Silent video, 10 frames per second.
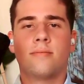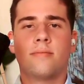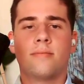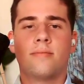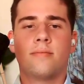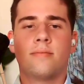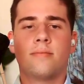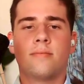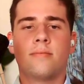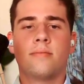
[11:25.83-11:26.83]

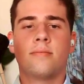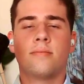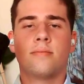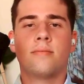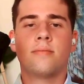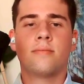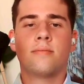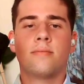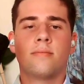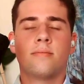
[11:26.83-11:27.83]

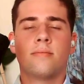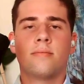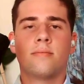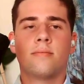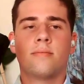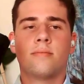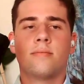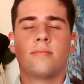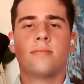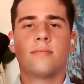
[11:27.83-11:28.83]

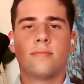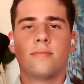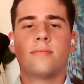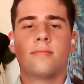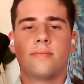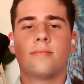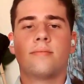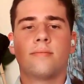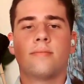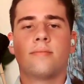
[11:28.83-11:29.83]

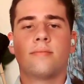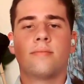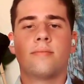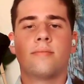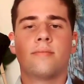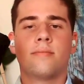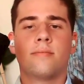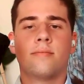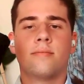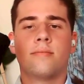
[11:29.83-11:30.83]

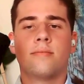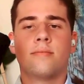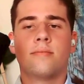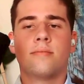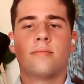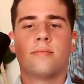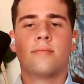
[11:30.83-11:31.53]
The person shown says nothing.